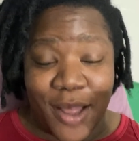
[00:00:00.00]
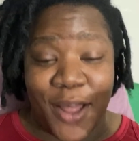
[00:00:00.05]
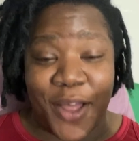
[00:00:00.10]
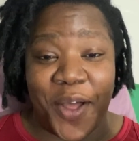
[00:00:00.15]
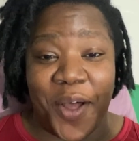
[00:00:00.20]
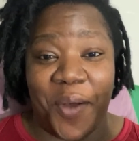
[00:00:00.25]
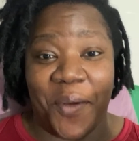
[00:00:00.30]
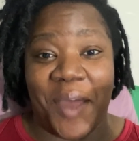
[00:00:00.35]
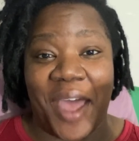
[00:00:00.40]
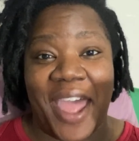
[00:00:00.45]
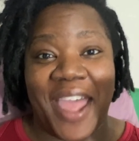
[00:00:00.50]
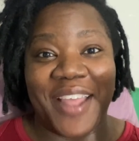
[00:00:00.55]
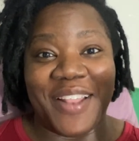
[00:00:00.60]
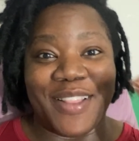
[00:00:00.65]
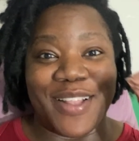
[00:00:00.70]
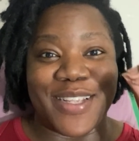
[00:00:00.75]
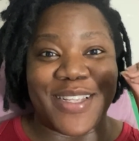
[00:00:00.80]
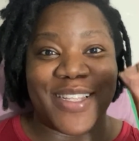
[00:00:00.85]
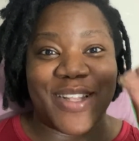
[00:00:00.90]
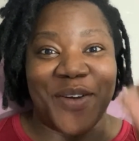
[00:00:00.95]
Okay,
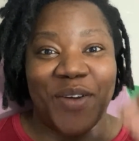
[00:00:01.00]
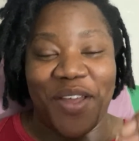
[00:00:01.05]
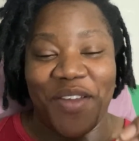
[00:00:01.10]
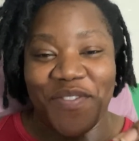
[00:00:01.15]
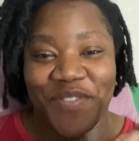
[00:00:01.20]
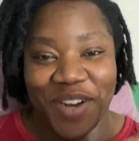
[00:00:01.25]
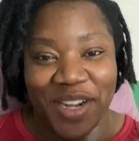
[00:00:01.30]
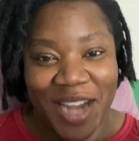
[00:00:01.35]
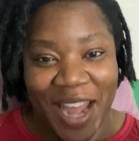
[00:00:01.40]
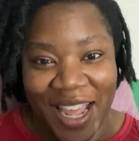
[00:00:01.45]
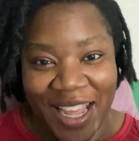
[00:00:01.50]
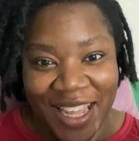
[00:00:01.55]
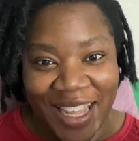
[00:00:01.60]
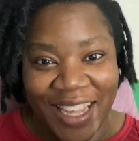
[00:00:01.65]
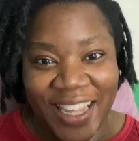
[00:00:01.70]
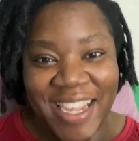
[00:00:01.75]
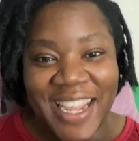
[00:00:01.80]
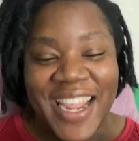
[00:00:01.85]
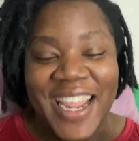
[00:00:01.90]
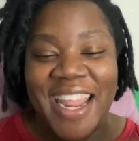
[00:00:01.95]
the slogan for
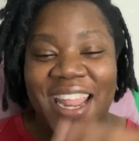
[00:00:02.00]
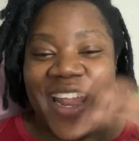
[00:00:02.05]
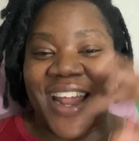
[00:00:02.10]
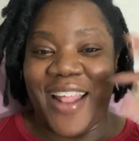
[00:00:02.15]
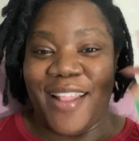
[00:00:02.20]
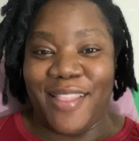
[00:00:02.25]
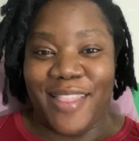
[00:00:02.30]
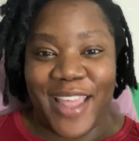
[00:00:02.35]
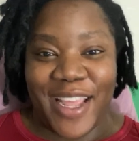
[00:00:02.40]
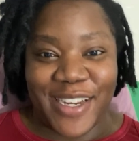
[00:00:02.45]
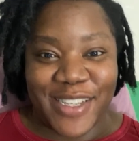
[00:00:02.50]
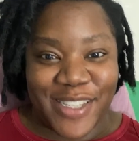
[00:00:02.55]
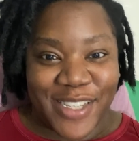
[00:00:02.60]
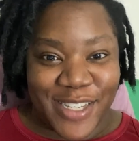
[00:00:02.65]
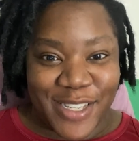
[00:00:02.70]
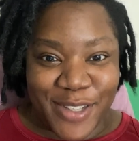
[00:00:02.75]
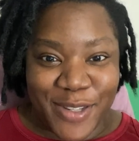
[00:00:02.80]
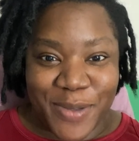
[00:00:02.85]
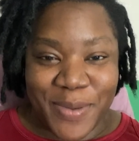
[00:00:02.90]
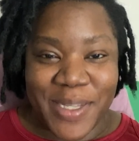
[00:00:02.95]
Nike, that
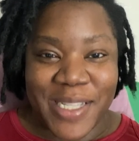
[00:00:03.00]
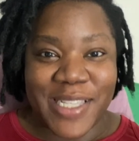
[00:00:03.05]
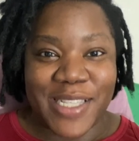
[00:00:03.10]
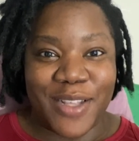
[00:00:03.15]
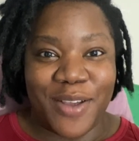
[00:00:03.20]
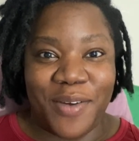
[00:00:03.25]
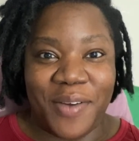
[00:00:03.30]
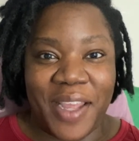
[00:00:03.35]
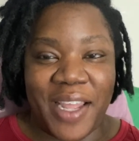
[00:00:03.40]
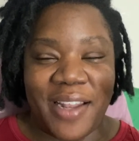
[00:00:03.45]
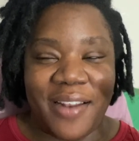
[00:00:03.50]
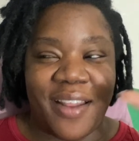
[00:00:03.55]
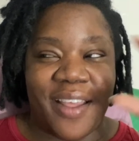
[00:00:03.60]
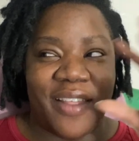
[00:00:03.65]
just do it slogan,